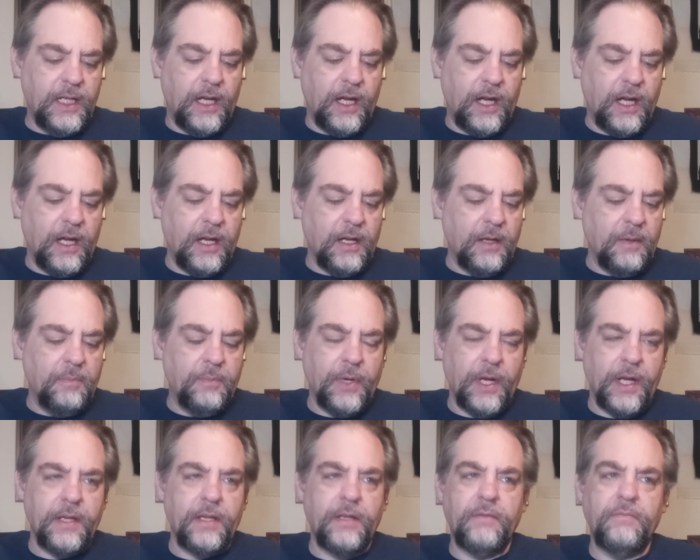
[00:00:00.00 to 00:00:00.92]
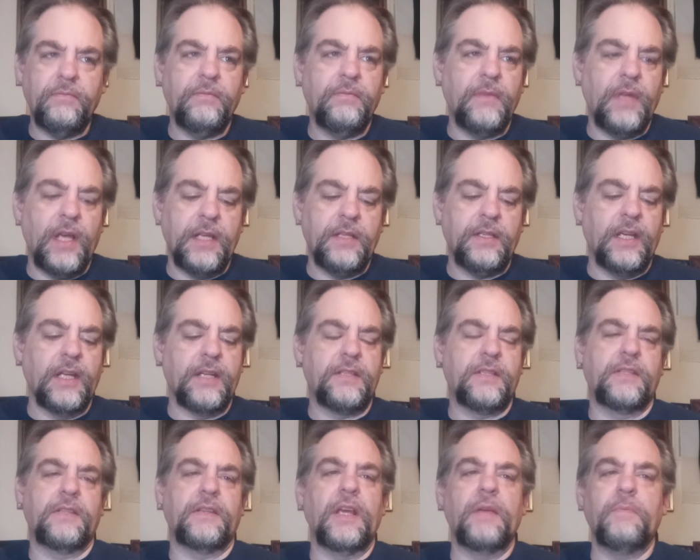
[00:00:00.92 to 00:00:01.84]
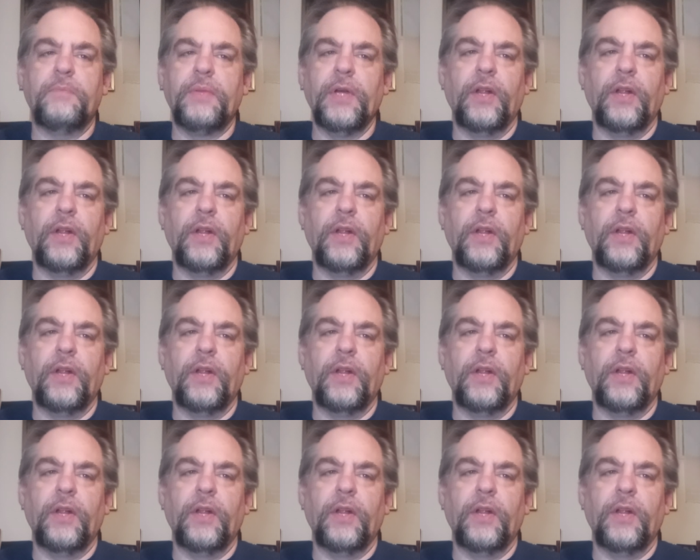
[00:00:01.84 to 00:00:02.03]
But it